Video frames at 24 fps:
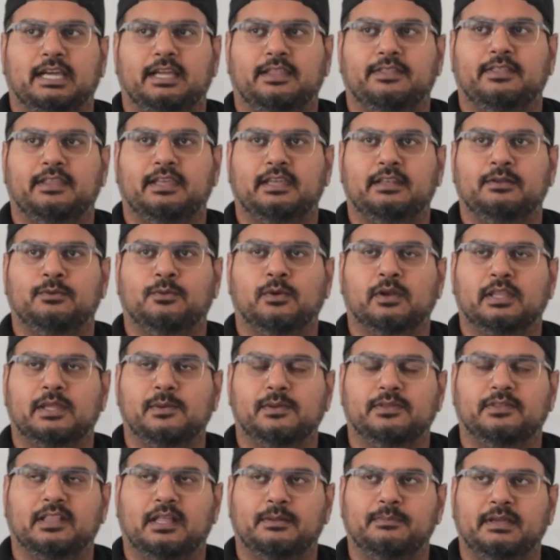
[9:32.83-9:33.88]
And then working
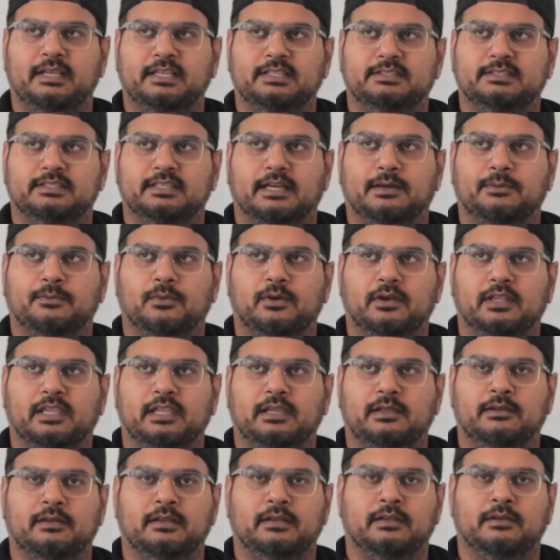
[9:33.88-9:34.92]
with La Mesa, I'm
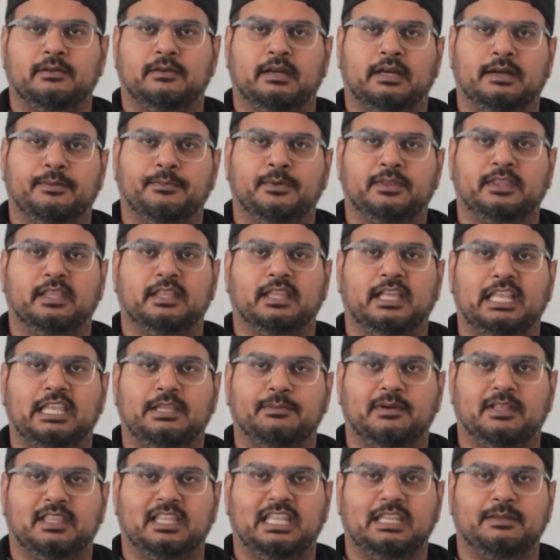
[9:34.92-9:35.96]
working with a lady
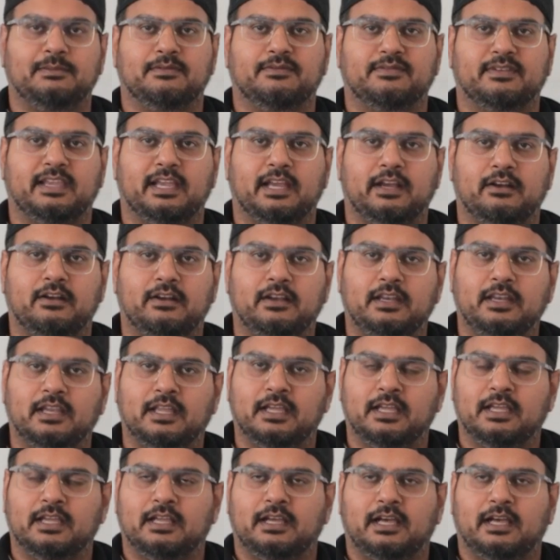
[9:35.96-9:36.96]
by the name of Karen.